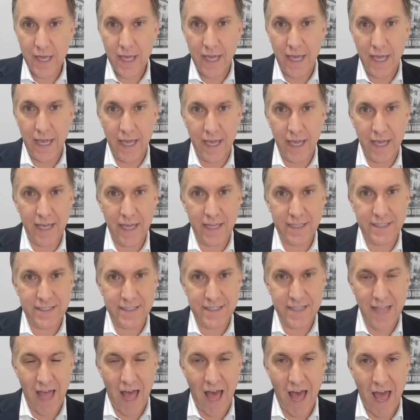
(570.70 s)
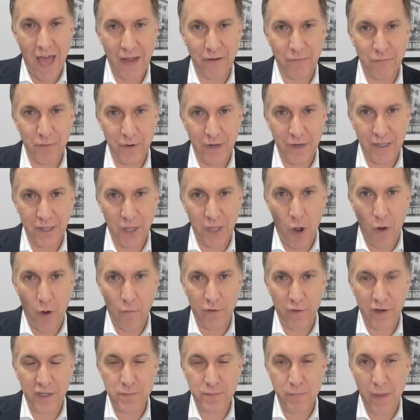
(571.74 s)
it's not really
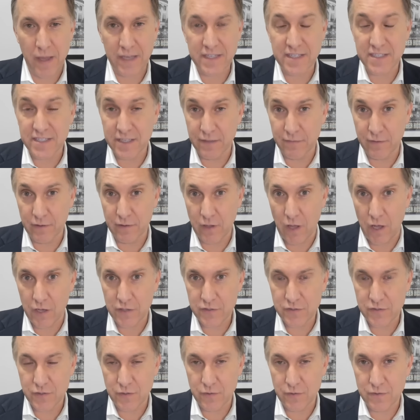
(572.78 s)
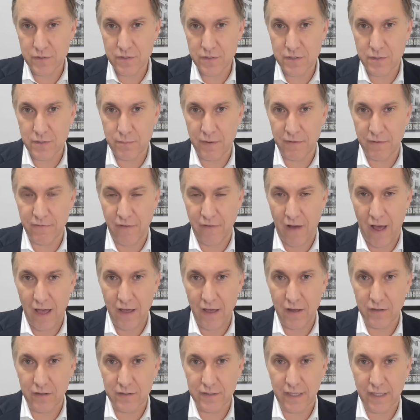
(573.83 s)
over. Expect civil lawsuits to be
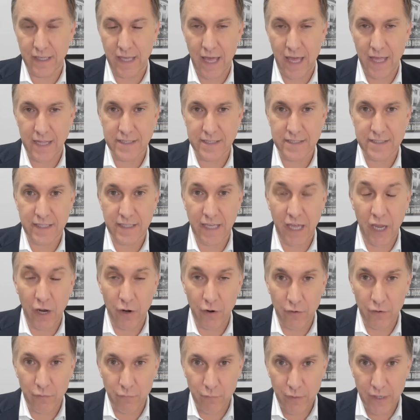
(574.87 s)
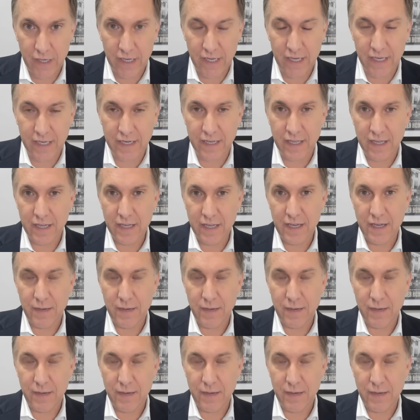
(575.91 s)
filed against Karen Read,